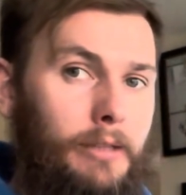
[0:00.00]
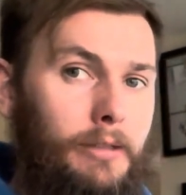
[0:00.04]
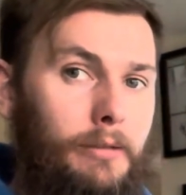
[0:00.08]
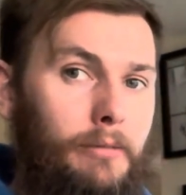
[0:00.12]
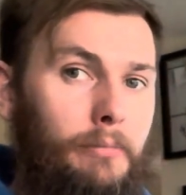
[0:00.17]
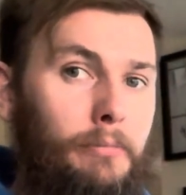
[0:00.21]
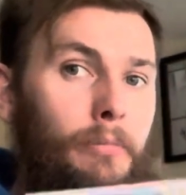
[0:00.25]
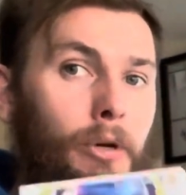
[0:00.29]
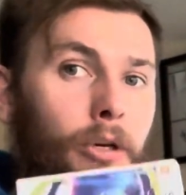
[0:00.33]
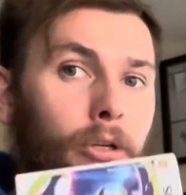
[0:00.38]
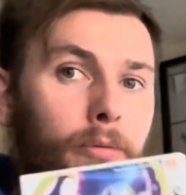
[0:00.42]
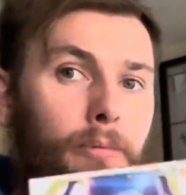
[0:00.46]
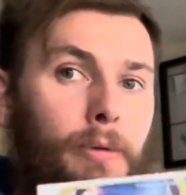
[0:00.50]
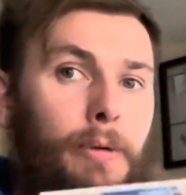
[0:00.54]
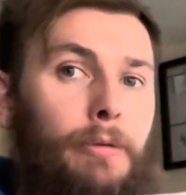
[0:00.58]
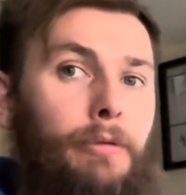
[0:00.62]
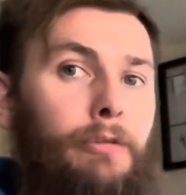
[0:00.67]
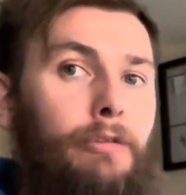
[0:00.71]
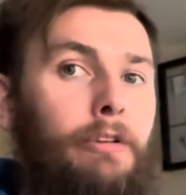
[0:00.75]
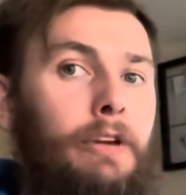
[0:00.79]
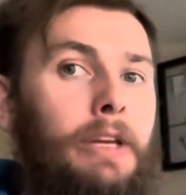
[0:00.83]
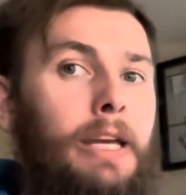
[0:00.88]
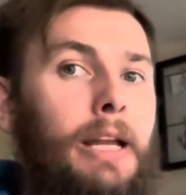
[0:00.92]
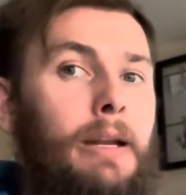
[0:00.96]
Most people
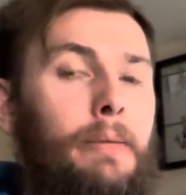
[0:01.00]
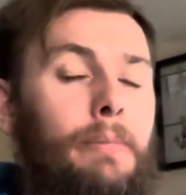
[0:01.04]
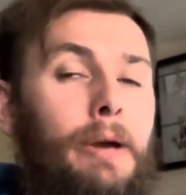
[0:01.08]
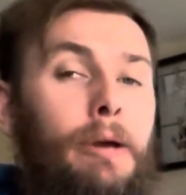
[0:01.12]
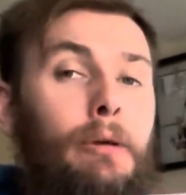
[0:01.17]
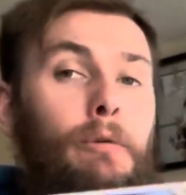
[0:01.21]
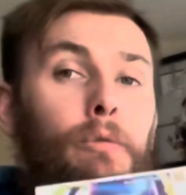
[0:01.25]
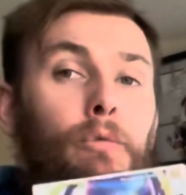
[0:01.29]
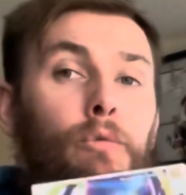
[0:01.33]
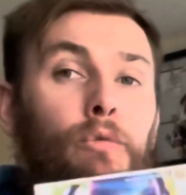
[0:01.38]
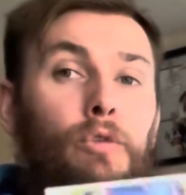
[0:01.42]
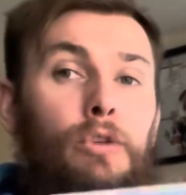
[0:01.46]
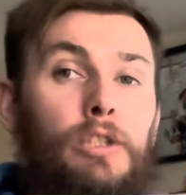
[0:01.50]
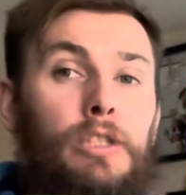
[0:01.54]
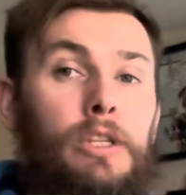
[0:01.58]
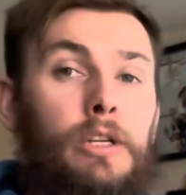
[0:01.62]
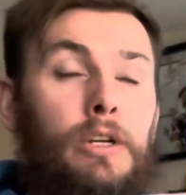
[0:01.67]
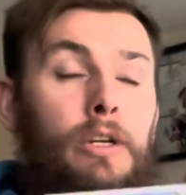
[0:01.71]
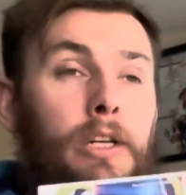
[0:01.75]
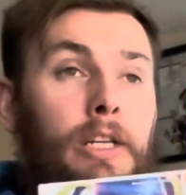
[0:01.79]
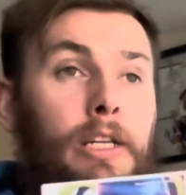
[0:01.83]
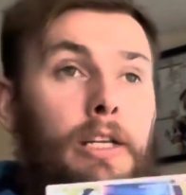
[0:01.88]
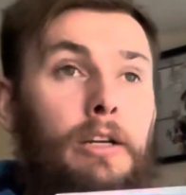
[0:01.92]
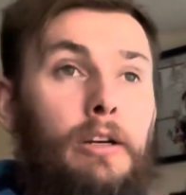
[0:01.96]
forget about
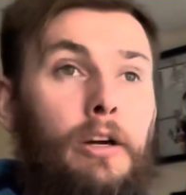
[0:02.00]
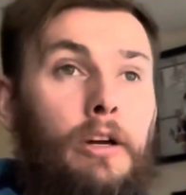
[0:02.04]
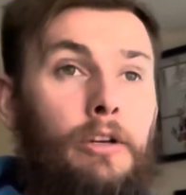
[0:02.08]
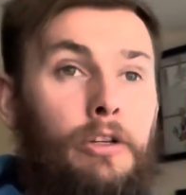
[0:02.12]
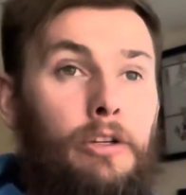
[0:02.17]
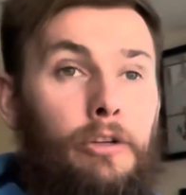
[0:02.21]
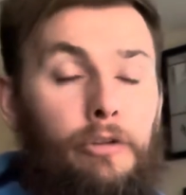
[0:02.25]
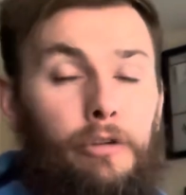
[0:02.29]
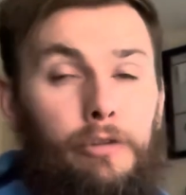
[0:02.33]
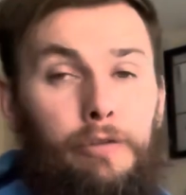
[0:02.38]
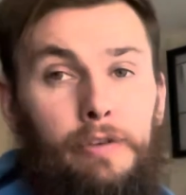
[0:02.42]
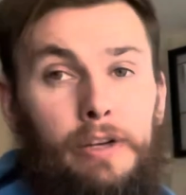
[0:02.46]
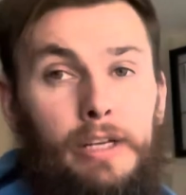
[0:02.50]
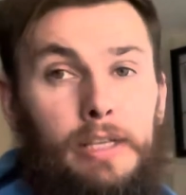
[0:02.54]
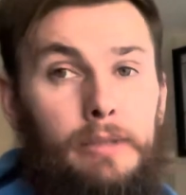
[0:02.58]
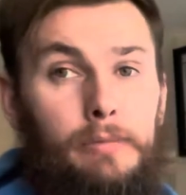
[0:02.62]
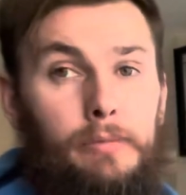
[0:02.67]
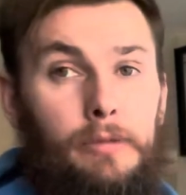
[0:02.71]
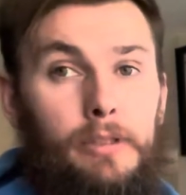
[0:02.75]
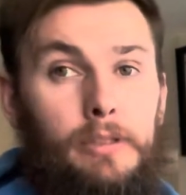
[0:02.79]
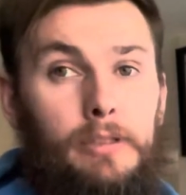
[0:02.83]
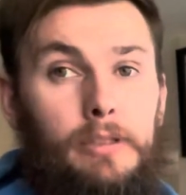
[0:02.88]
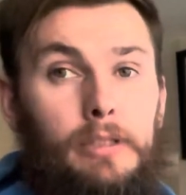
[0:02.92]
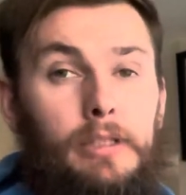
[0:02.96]
returning on your
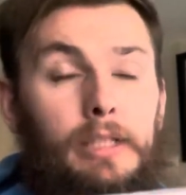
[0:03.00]
investment.